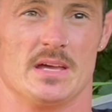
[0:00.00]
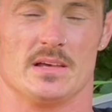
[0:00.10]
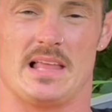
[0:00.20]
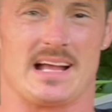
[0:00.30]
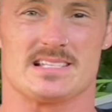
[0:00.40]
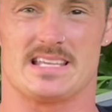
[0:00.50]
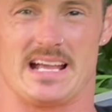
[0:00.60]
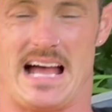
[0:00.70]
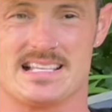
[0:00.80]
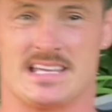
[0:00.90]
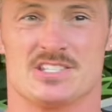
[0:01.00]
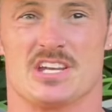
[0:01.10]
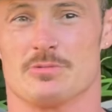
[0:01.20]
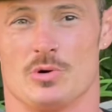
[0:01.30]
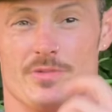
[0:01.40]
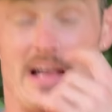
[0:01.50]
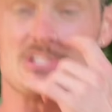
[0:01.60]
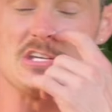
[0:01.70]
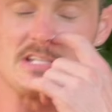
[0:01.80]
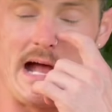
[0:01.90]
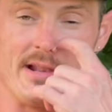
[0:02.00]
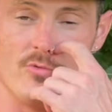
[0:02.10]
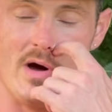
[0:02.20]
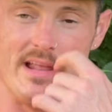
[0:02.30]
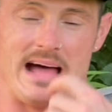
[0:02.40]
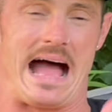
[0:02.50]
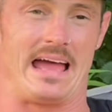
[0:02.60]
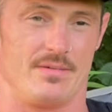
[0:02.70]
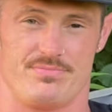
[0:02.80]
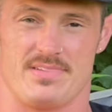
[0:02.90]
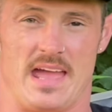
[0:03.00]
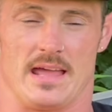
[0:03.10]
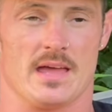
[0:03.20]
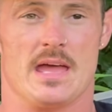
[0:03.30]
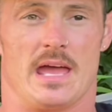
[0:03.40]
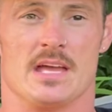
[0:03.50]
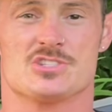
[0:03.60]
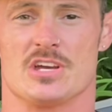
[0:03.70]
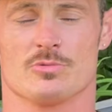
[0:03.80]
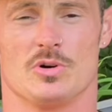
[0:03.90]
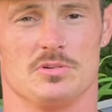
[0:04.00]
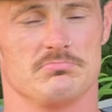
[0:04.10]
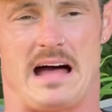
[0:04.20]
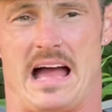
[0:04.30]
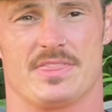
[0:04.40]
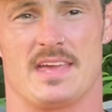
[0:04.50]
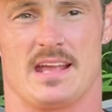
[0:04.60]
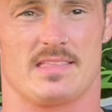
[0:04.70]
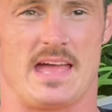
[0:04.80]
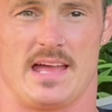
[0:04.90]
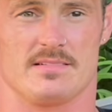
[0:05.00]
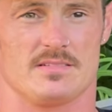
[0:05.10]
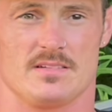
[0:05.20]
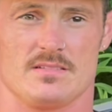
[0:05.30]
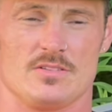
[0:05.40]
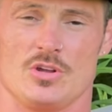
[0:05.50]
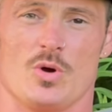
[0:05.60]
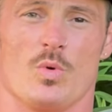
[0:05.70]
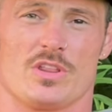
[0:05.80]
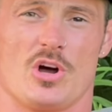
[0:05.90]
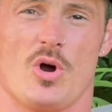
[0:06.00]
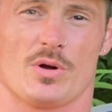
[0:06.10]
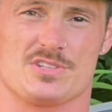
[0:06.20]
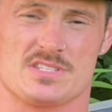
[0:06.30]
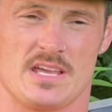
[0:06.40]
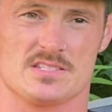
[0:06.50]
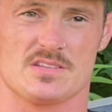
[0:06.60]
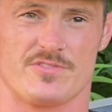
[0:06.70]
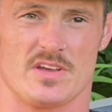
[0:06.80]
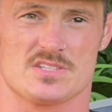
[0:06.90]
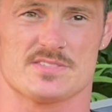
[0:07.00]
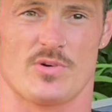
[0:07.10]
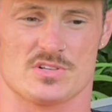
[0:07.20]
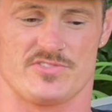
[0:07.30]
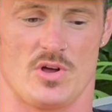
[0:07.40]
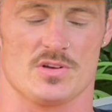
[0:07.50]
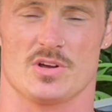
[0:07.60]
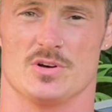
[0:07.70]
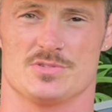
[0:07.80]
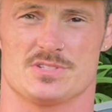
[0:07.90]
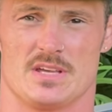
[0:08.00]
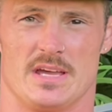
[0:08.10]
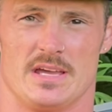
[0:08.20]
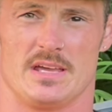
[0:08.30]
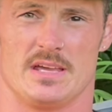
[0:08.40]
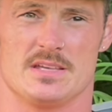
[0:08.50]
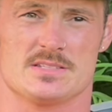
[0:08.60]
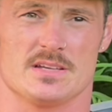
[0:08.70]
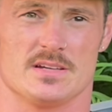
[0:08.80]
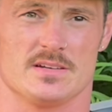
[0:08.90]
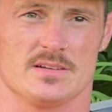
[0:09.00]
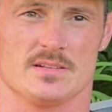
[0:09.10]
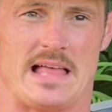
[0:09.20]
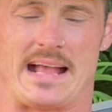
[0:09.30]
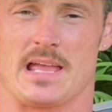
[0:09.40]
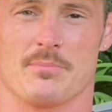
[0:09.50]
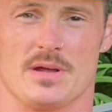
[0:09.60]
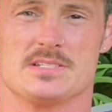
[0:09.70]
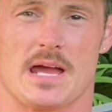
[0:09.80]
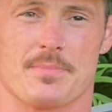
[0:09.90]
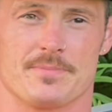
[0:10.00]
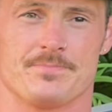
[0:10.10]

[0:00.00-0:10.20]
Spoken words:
like I said, guys, in general, that's just kind of what I think. In general, I think that, you know, one of the hardest things to fix as far as flaw goes is lacking breed type.